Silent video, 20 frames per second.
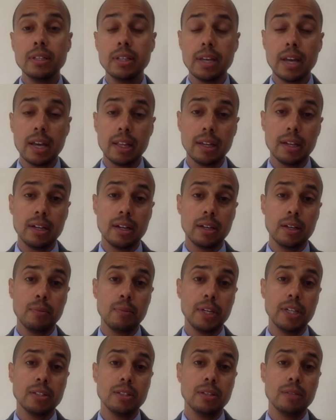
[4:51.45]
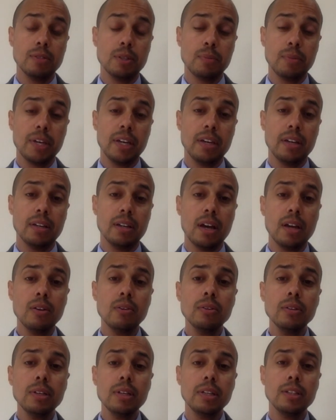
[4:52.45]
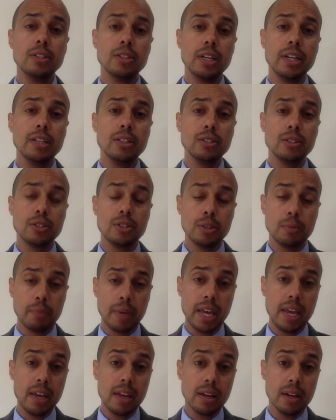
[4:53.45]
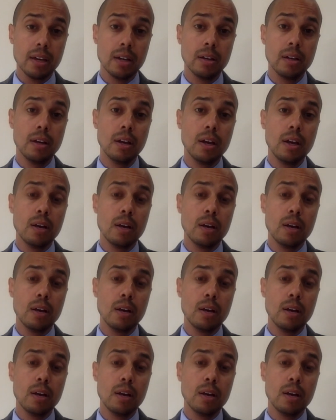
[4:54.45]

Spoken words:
the Allied occupation of Japan not only changed Japan,